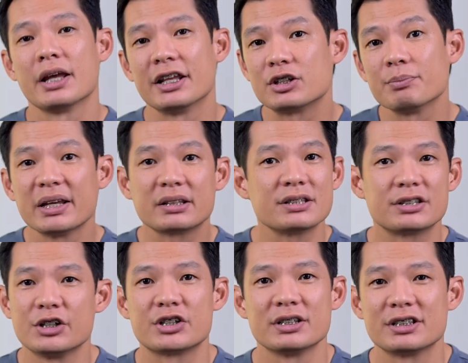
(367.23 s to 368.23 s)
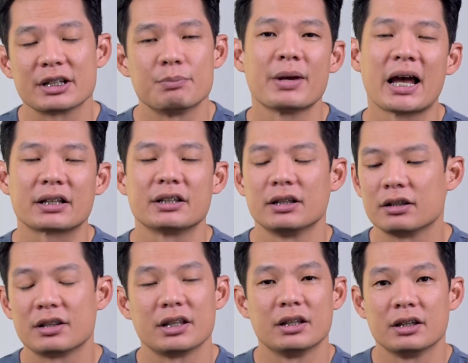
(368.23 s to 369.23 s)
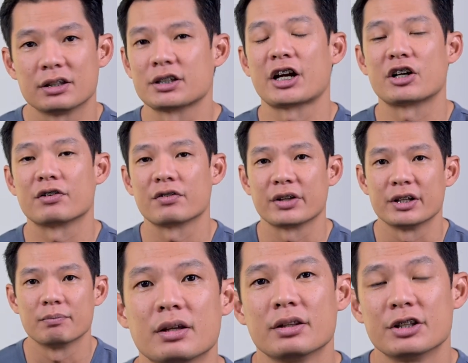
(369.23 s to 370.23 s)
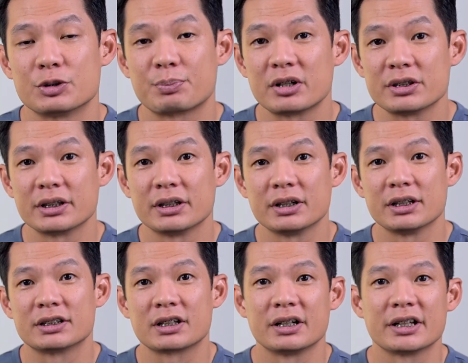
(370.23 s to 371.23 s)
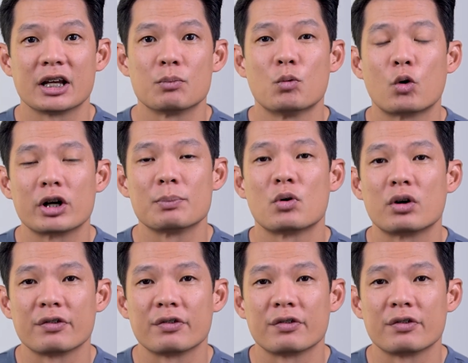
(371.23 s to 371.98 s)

and to make decisions impacting the entire fleet. This person is going to get more and more